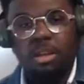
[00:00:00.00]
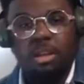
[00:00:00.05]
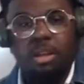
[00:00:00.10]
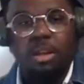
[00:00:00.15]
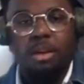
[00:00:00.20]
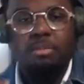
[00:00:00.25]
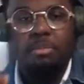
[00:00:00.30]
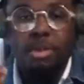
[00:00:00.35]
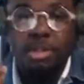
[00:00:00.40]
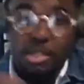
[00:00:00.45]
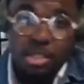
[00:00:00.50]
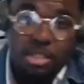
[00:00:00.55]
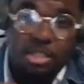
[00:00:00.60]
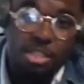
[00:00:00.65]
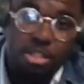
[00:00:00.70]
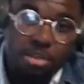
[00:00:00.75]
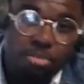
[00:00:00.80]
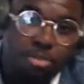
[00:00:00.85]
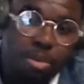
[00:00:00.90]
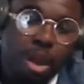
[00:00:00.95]
but this is
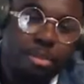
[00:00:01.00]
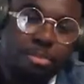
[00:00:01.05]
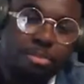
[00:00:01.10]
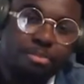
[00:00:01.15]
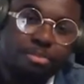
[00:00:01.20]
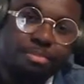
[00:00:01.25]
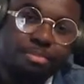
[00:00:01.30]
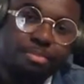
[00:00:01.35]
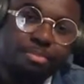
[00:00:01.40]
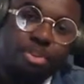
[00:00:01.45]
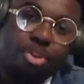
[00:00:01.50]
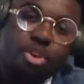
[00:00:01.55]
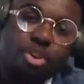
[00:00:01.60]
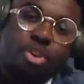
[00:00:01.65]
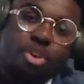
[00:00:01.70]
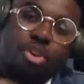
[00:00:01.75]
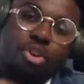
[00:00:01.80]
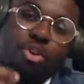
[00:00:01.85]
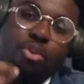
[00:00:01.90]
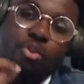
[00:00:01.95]
the problem.
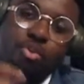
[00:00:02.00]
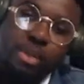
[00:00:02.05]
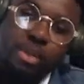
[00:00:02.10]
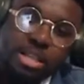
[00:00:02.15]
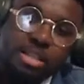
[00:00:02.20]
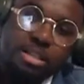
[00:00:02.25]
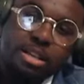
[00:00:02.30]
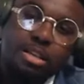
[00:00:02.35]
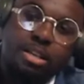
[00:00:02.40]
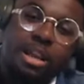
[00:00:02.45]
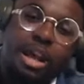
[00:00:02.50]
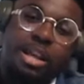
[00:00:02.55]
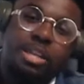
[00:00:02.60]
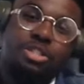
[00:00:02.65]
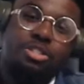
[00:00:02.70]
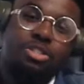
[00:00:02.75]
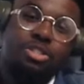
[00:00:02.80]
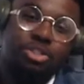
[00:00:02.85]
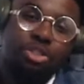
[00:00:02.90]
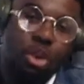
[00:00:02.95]
Risa
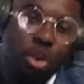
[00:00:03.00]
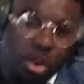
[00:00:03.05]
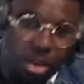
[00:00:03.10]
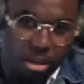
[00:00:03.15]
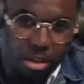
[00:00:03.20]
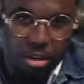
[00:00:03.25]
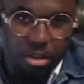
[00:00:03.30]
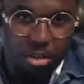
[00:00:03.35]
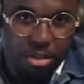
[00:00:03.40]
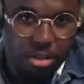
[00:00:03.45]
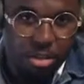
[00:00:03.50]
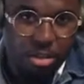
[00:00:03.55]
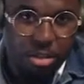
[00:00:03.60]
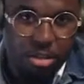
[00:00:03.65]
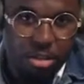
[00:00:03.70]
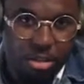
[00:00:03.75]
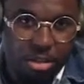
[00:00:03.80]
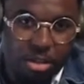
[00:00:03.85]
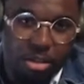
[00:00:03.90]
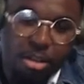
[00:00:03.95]
likes Dark,
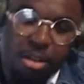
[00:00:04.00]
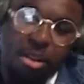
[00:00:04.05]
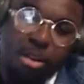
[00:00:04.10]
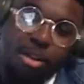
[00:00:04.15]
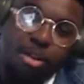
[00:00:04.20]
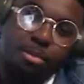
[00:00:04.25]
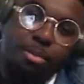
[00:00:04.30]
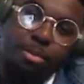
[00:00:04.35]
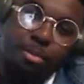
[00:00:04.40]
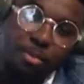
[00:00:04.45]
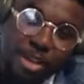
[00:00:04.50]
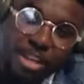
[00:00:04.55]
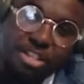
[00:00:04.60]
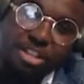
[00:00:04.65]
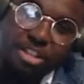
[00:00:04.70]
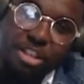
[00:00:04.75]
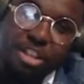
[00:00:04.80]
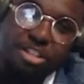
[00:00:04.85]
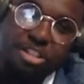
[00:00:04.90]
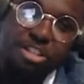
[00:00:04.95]
but Risa
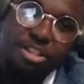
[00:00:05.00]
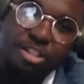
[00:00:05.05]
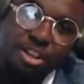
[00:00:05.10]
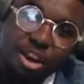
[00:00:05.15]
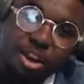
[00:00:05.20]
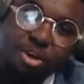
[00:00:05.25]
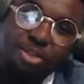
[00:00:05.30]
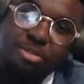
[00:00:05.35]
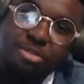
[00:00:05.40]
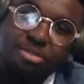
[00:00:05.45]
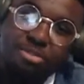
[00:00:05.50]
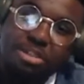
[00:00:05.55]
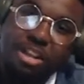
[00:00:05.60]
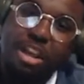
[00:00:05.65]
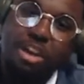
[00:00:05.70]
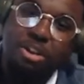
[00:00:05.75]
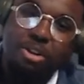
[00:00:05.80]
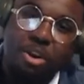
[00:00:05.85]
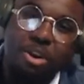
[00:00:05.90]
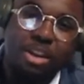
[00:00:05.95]
doesn't know that
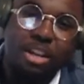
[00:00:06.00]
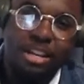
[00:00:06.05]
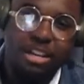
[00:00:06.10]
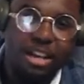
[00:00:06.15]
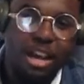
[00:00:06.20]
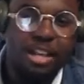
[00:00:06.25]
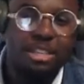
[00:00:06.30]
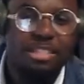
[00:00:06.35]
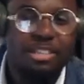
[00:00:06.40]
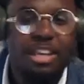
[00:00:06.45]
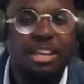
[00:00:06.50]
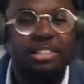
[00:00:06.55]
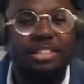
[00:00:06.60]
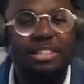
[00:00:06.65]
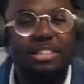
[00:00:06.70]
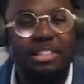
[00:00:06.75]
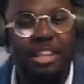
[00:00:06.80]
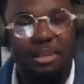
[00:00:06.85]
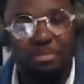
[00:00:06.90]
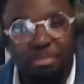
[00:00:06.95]
Dark and Daisuke is the
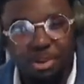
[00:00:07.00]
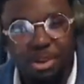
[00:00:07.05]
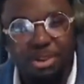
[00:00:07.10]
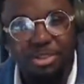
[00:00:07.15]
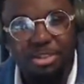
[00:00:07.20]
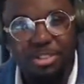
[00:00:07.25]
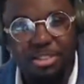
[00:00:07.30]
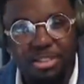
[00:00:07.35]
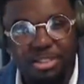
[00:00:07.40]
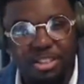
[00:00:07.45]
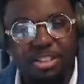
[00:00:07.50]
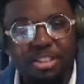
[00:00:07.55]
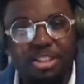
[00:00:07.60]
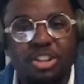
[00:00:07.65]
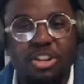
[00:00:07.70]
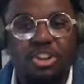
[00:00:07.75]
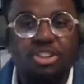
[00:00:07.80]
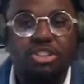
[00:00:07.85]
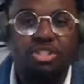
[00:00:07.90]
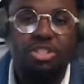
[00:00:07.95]
same person.
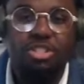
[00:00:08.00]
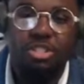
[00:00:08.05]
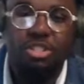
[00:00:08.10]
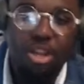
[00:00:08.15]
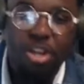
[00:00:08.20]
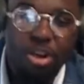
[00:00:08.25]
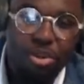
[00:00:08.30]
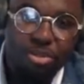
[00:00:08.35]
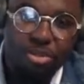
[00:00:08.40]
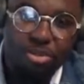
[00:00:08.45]
So